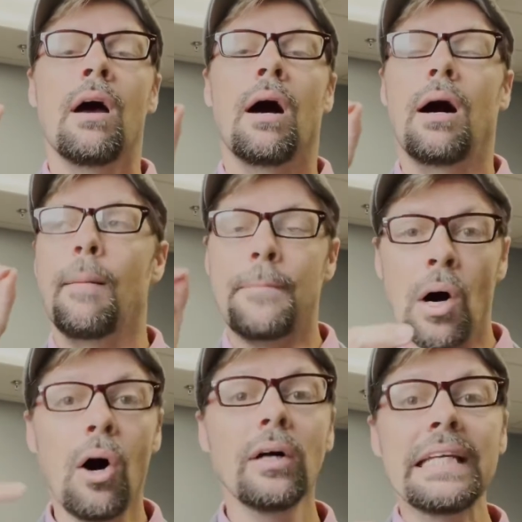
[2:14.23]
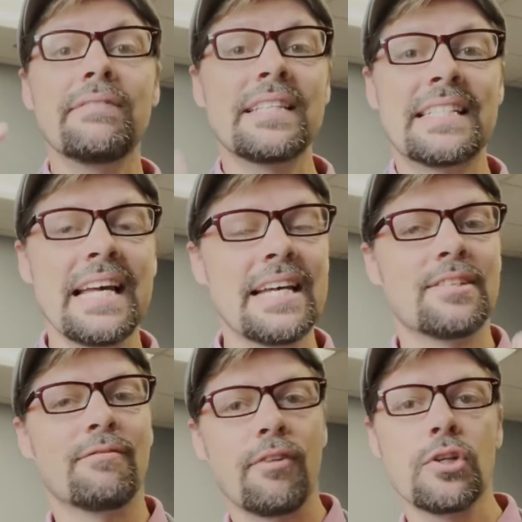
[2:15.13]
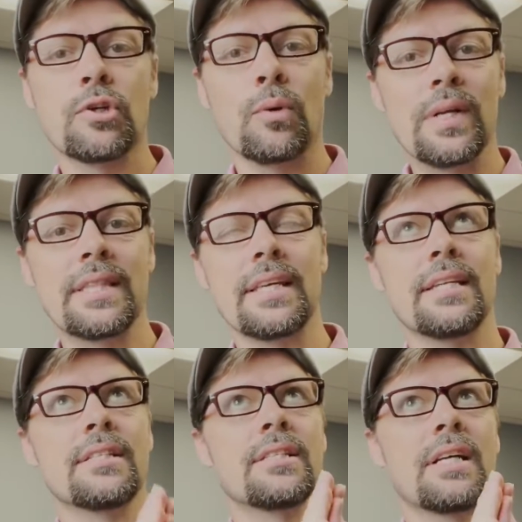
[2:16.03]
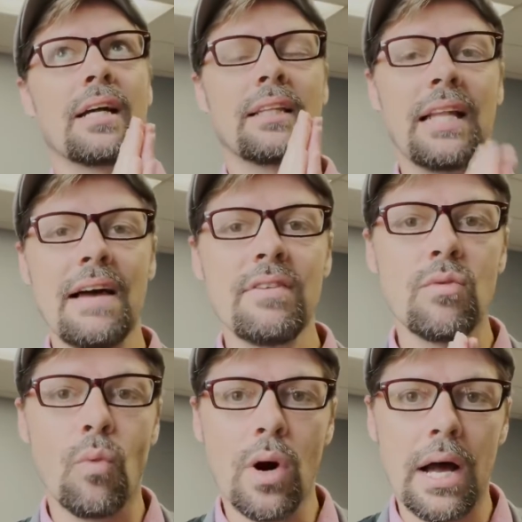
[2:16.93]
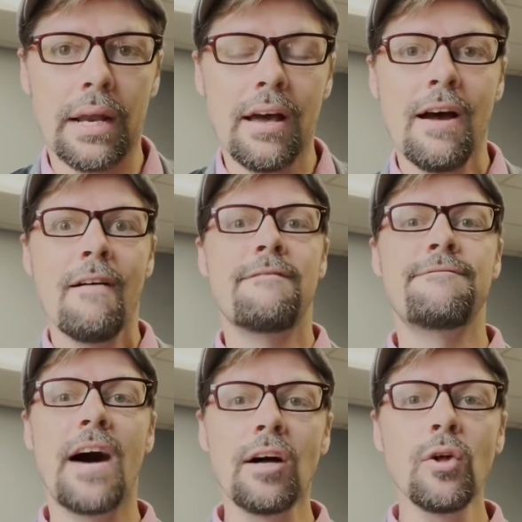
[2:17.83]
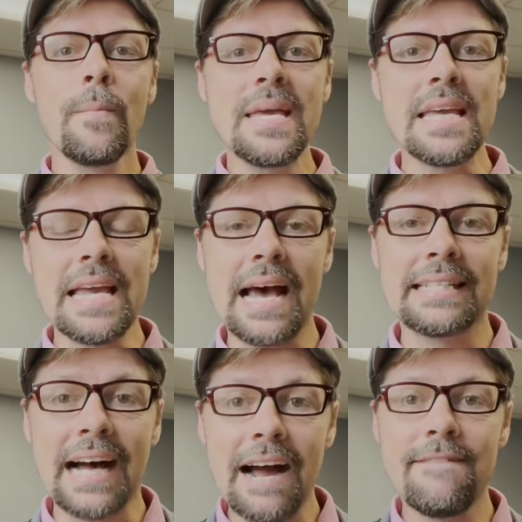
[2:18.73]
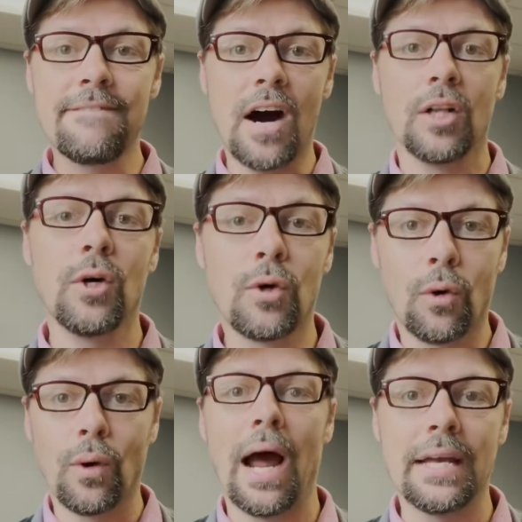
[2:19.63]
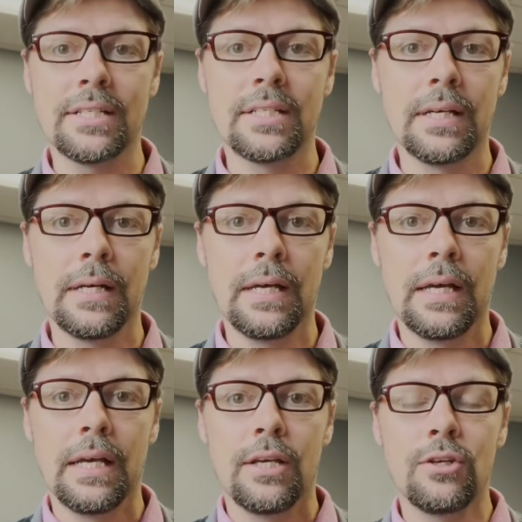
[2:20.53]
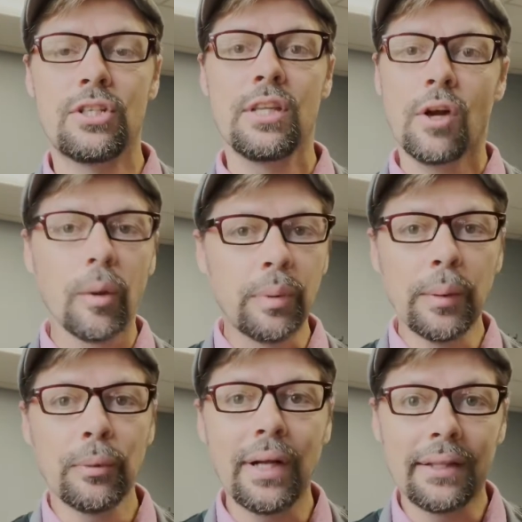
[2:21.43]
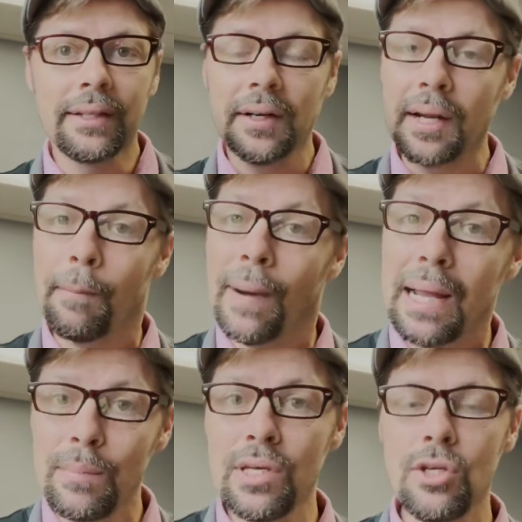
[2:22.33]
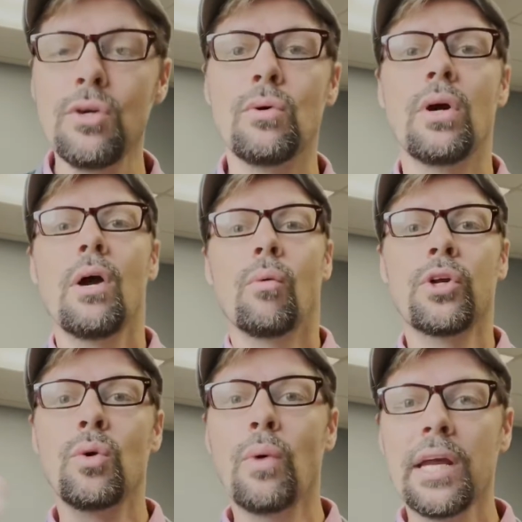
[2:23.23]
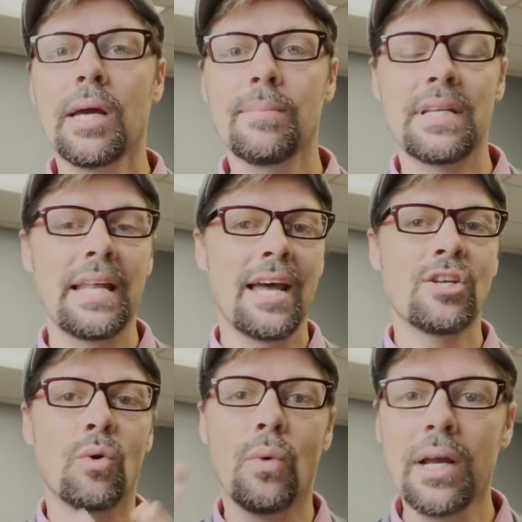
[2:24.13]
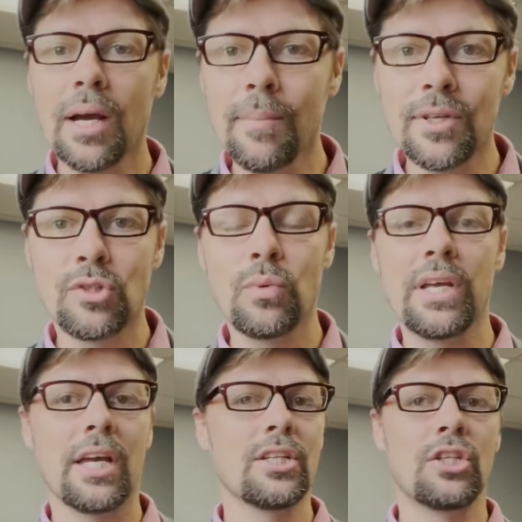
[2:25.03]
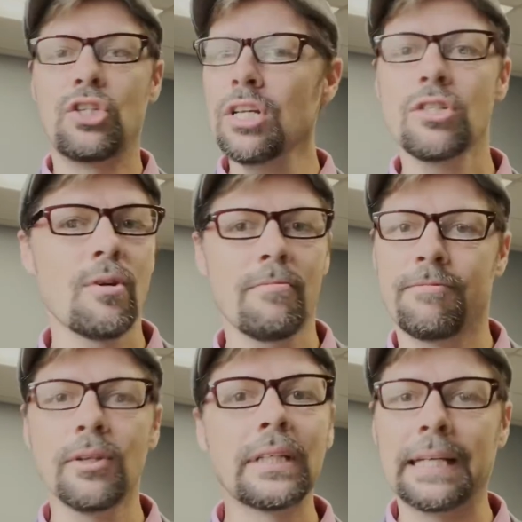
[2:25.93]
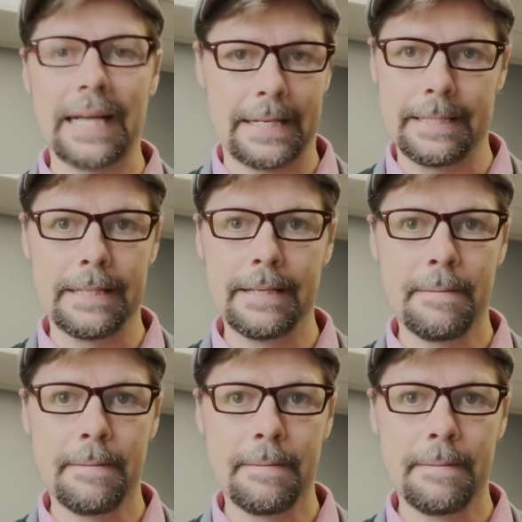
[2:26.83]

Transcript: Paul even says in 1 Corinthians 11:1, follow me as I follow Christ. You see, there are people out there, and it might be you, where you wake up today, you wake up this week, and you just don't feel connected.